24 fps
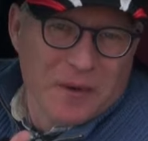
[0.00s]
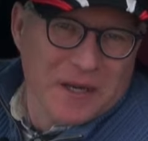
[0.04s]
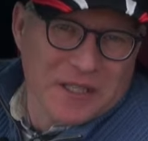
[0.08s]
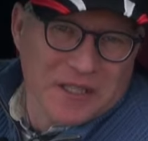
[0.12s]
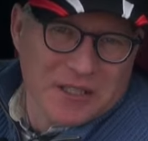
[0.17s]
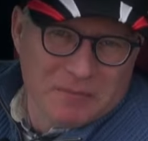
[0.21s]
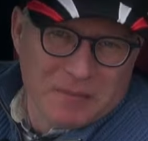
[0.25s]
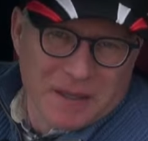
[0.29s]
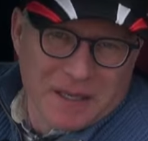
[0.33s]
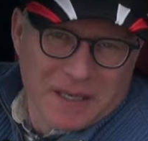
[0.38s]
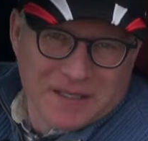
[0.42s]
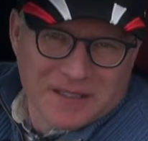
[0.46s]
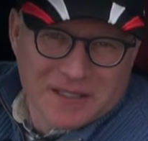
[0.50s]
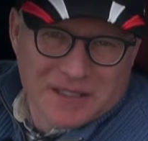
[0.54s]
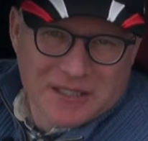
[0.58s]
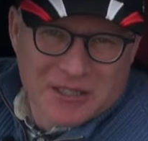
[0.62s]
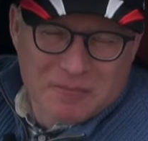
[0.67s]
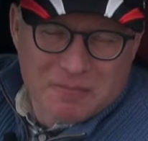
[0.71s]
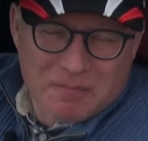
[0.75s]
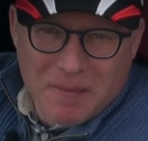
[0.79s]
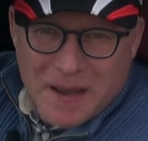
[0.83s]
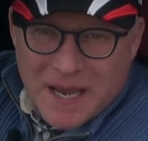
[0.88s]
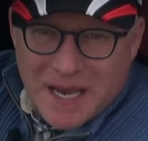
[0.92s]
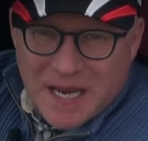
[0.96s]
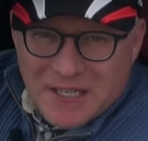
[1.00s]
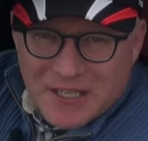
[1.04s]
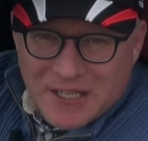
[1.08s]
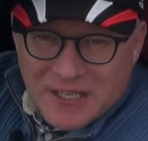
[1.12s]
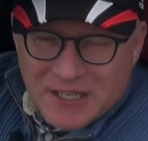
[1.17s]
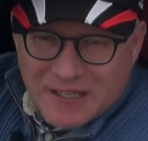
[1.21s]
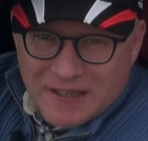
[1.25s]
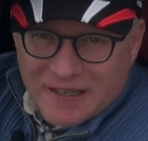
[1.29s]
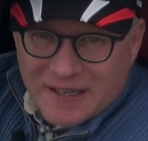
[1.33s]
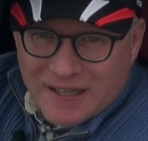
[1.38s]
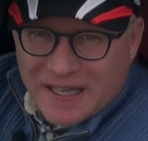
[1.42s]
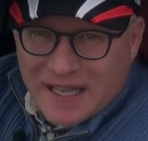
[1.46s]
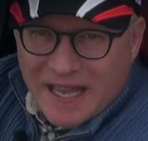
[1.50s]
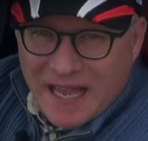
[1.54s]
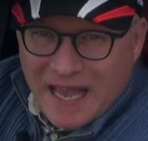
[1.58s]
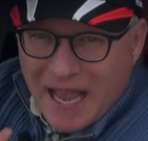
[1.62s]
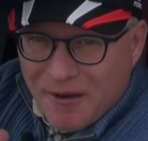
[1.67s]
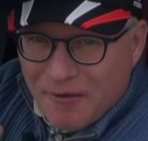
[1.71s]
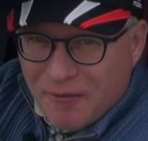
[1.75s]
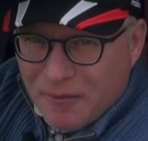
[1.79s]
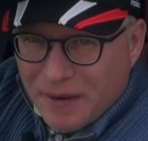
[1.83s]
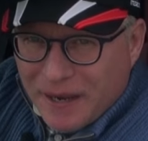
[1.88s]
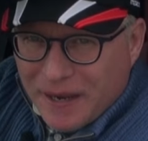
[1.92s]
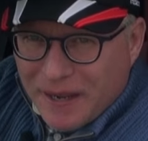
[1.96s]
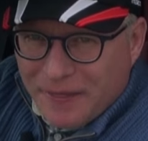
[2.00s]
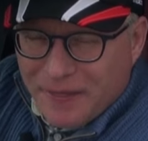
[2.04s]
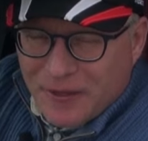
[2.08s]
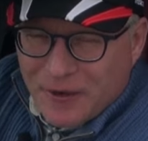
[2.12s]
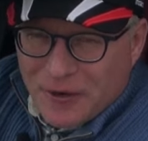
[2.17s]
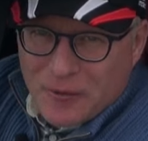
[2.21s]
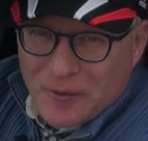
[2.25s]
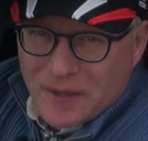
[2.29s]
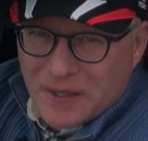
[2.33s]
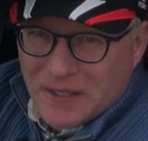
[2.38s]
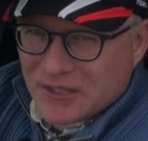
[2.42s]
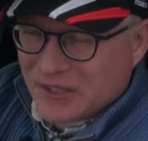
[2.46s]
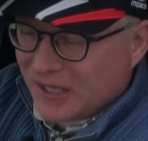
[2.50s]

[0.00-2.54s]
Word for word: which means it's basically halfway through